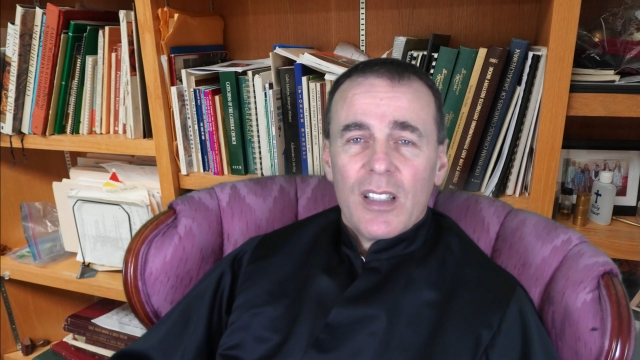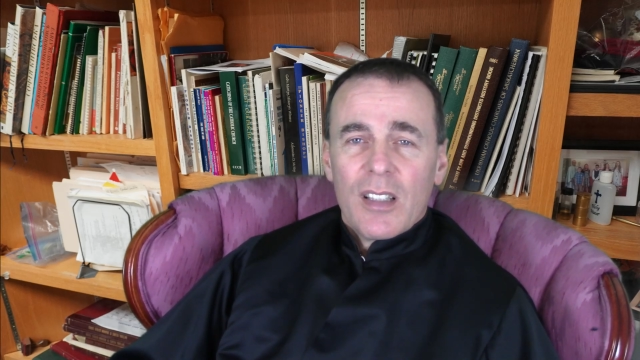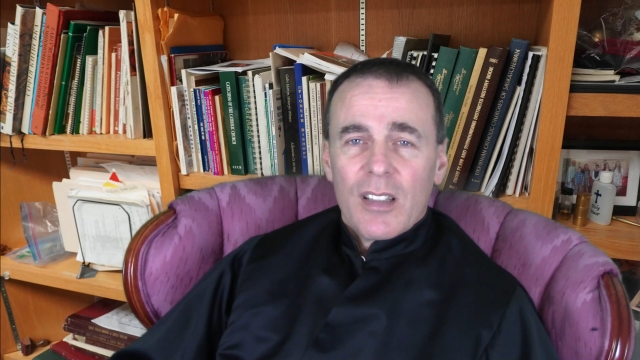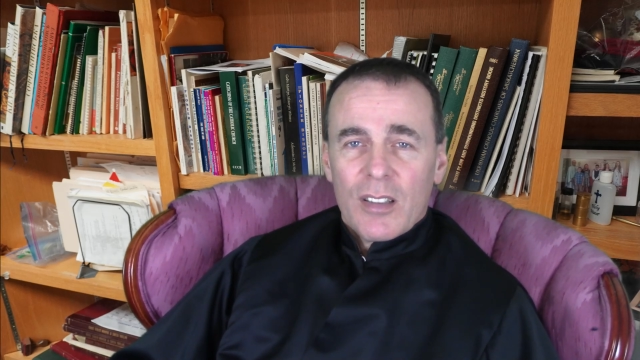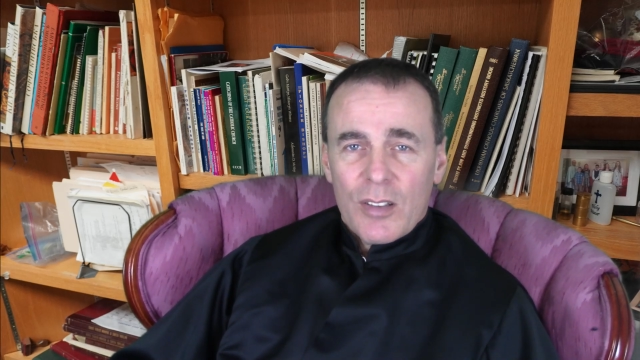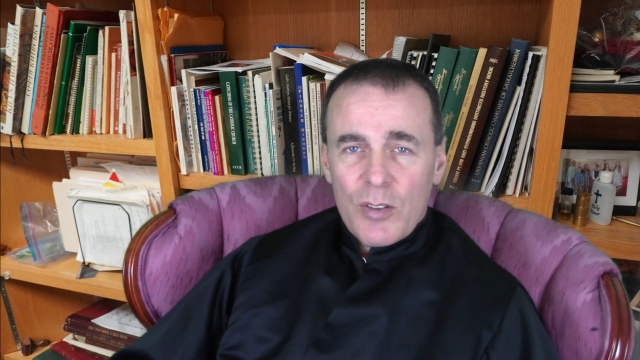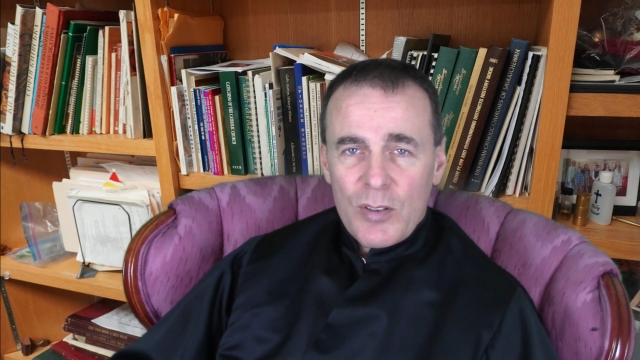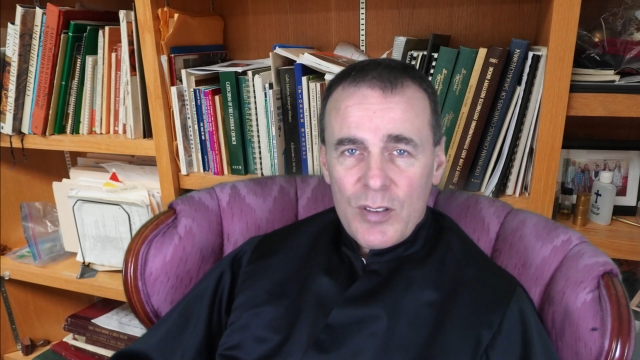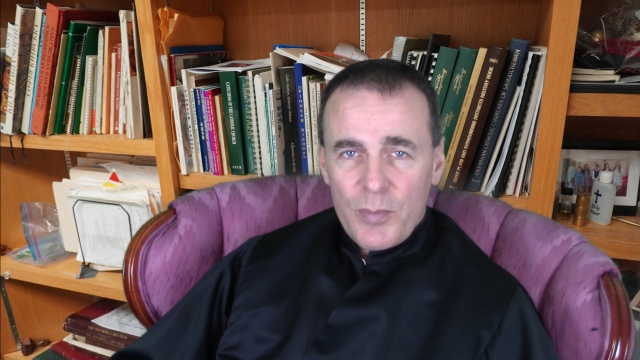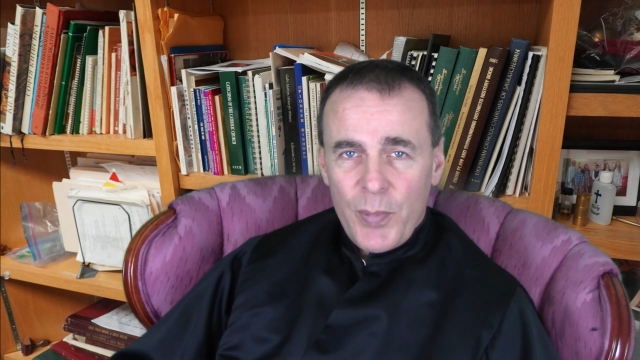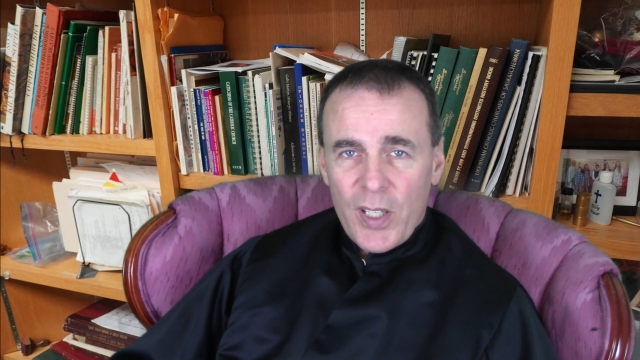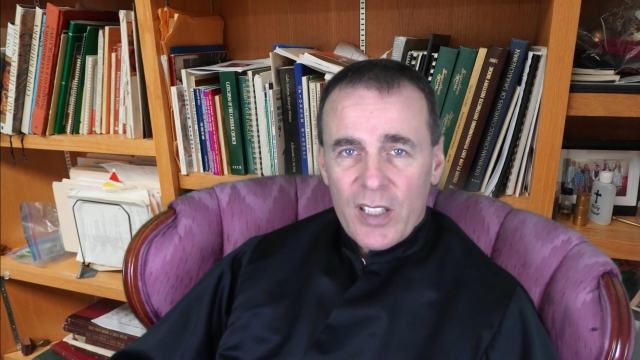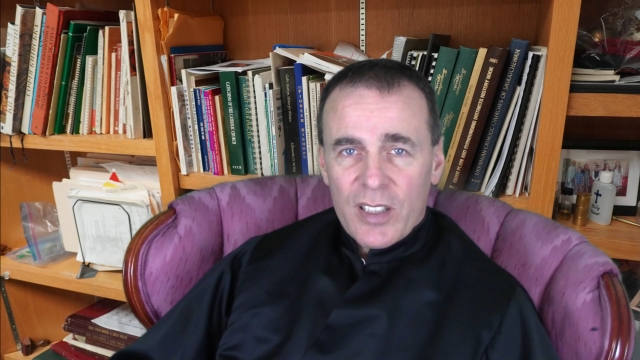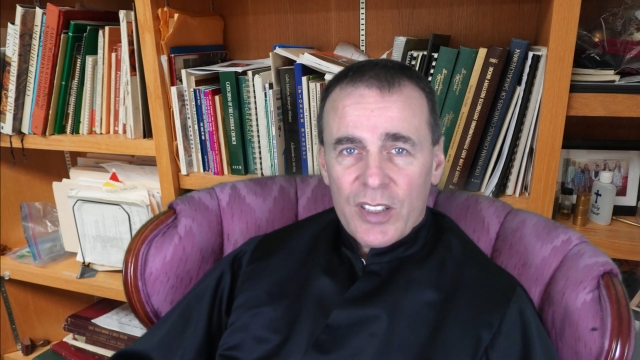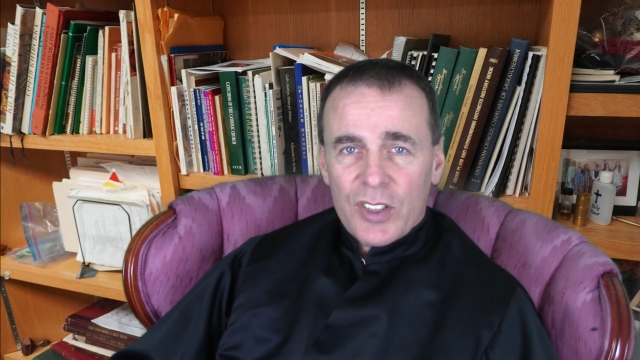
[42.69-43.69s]
The local
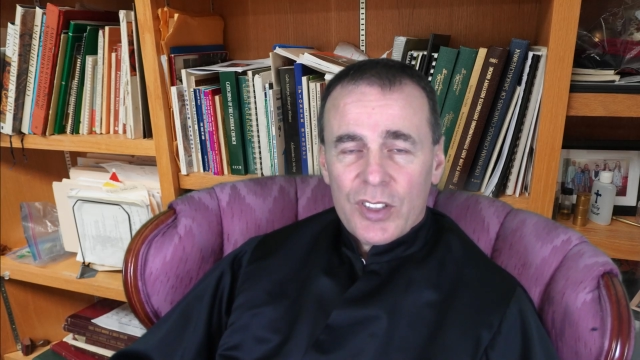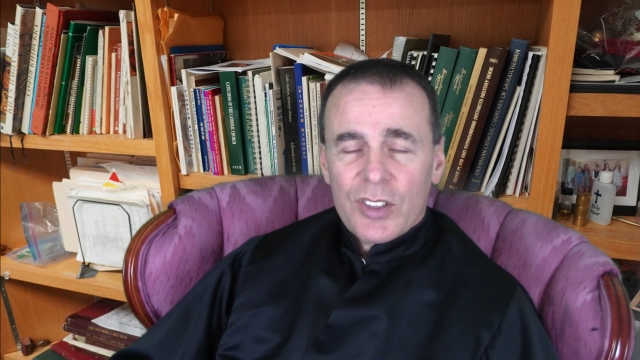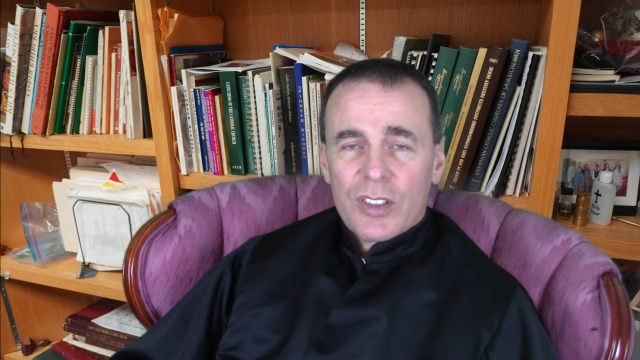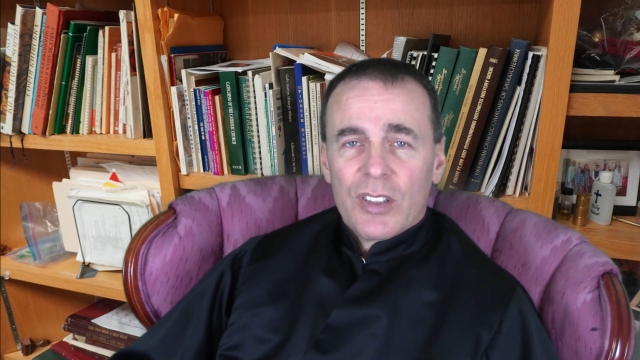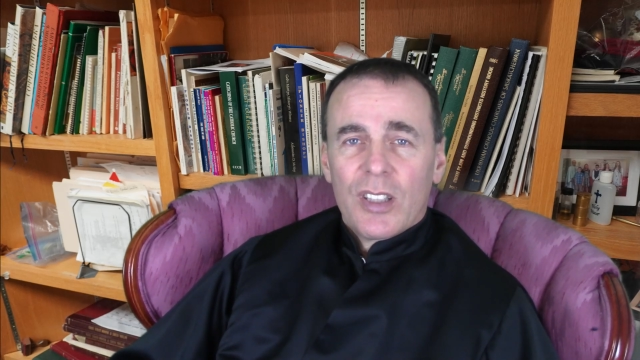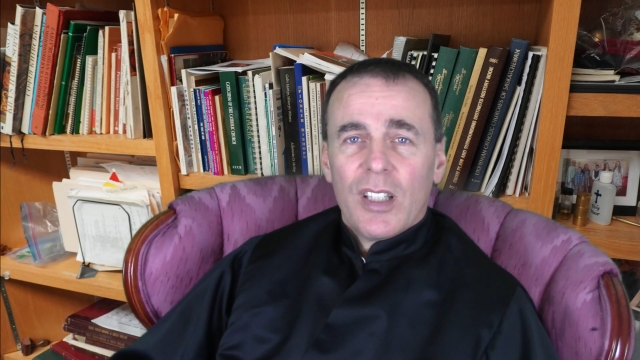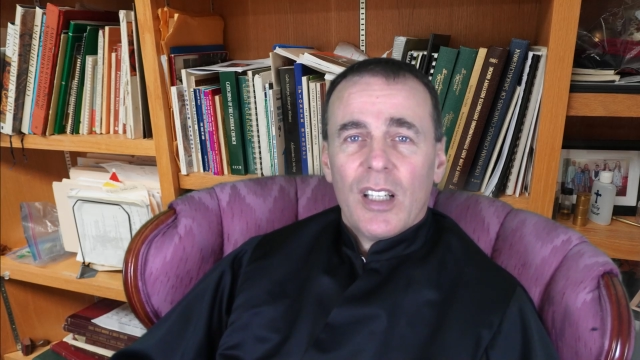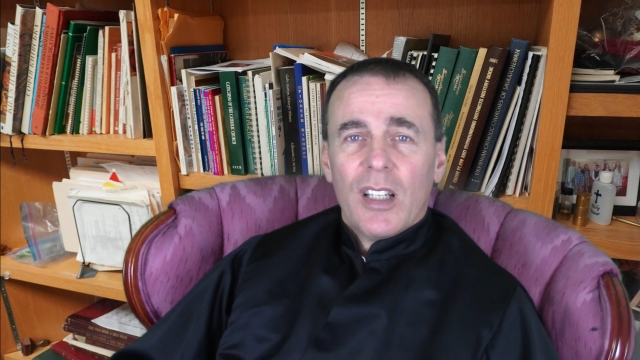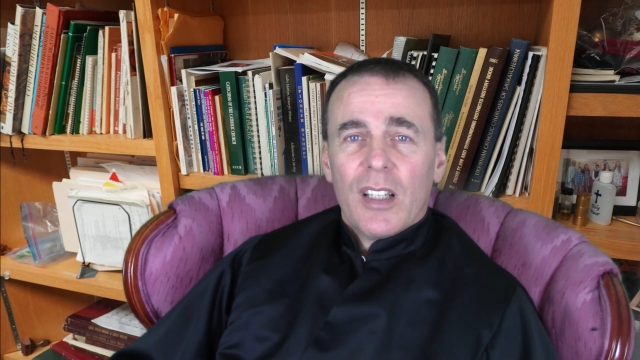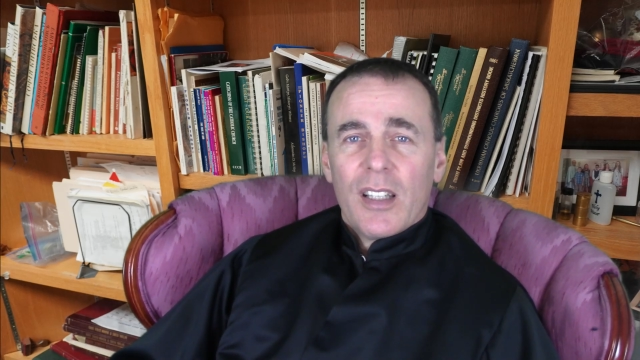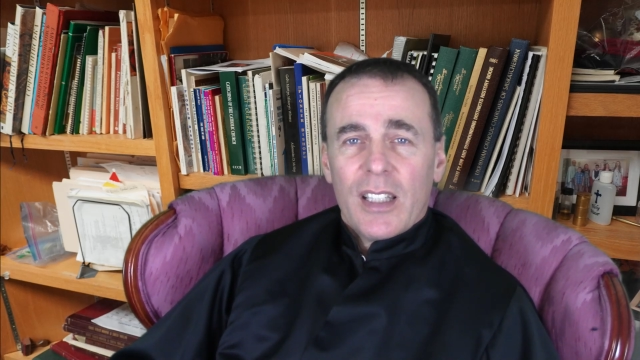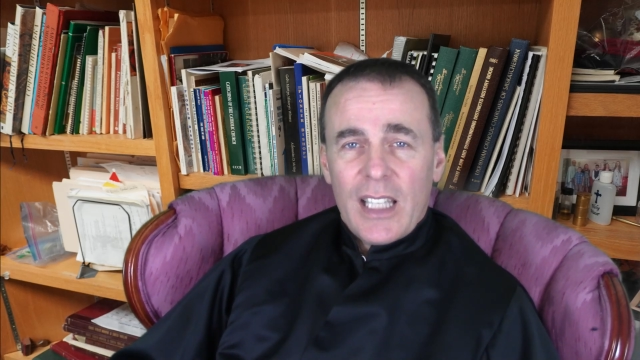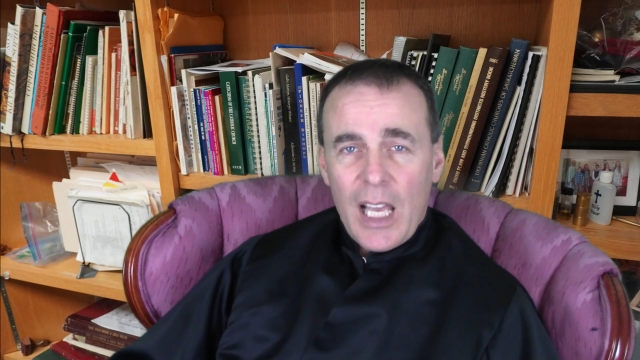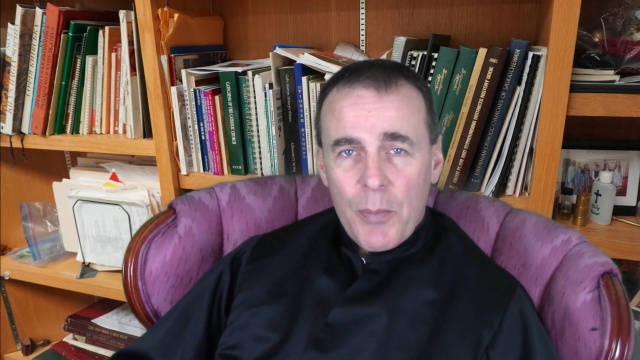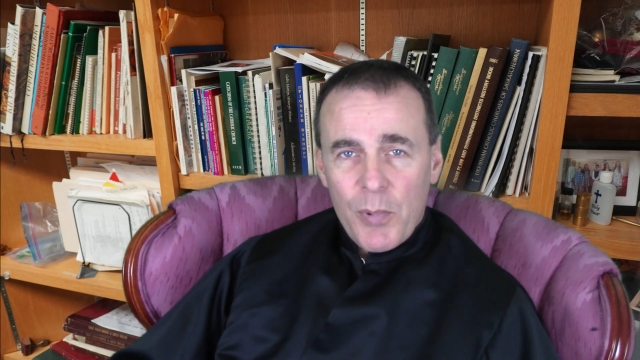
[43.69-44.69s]
parish,
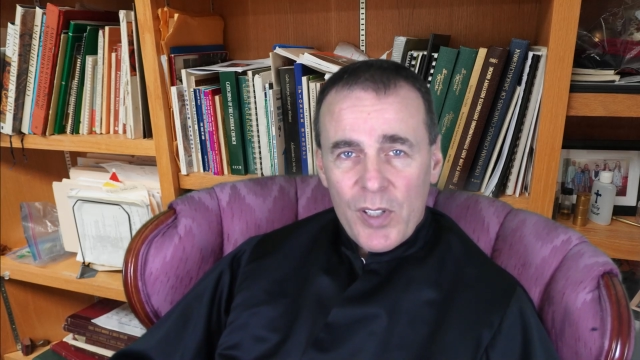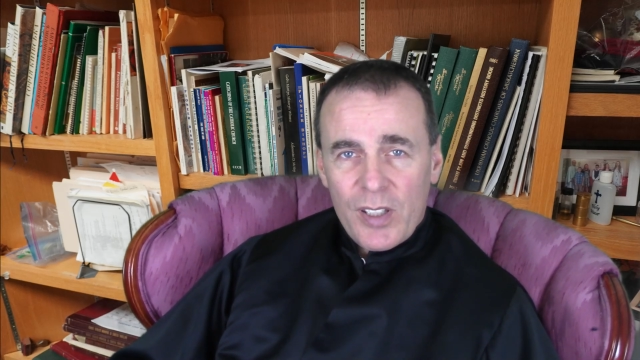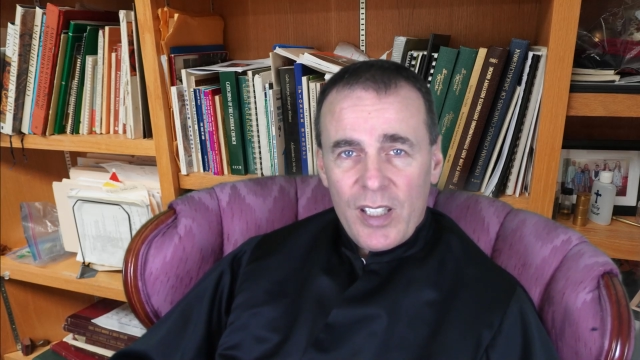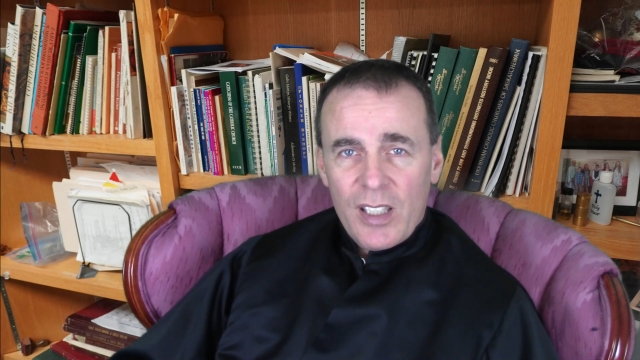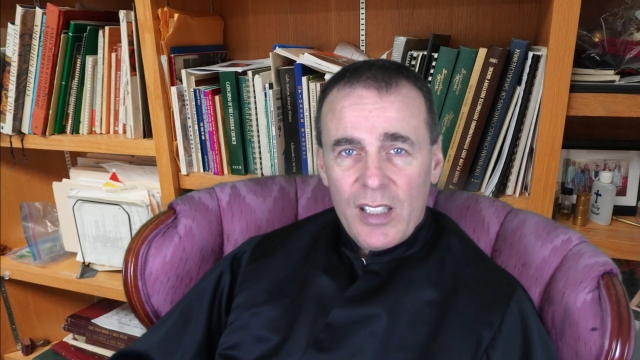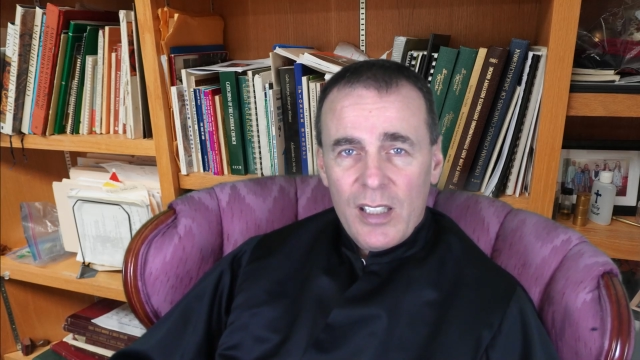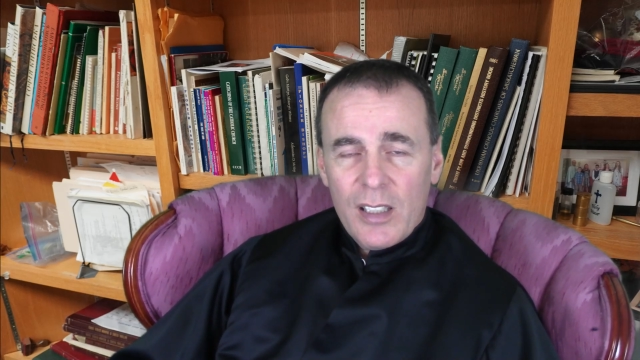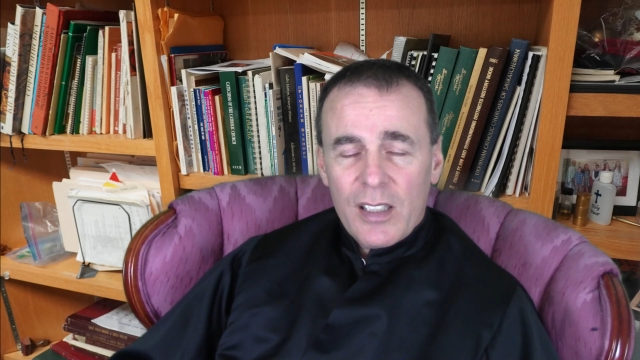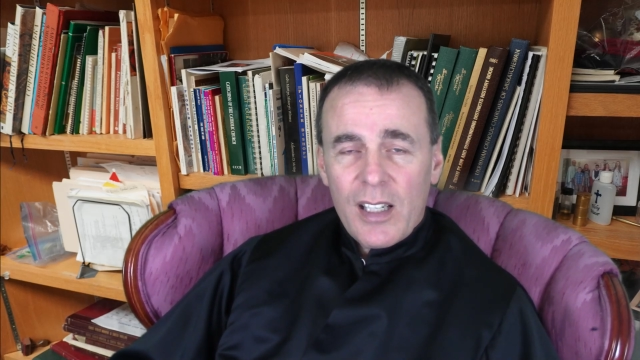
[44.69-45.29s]
the eparchy,